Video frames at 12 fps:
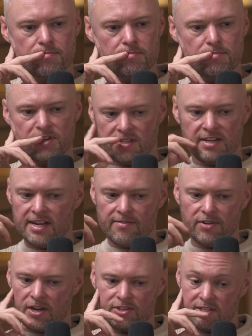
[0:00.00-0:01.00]
Because
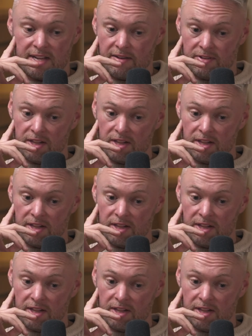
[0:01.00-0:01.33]
I just never